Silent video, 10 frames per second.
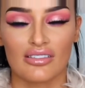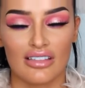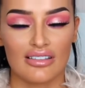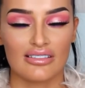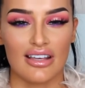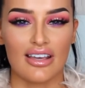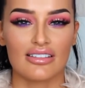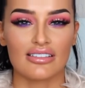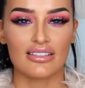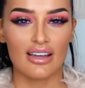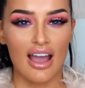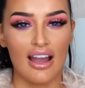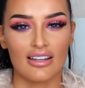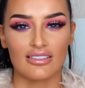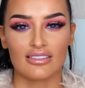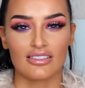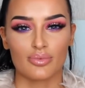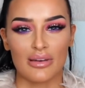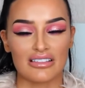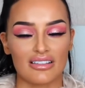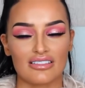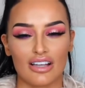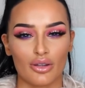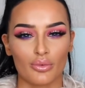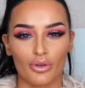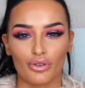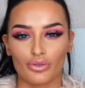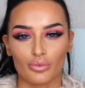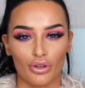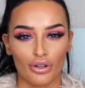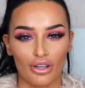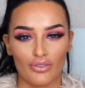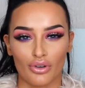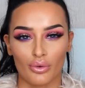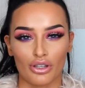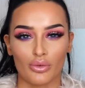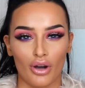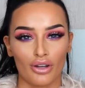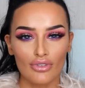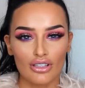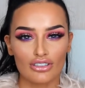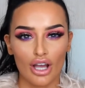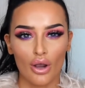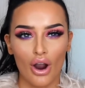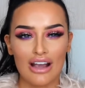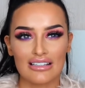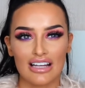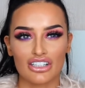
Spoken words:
dentist and basically tell them what you're looking for, what you want. So I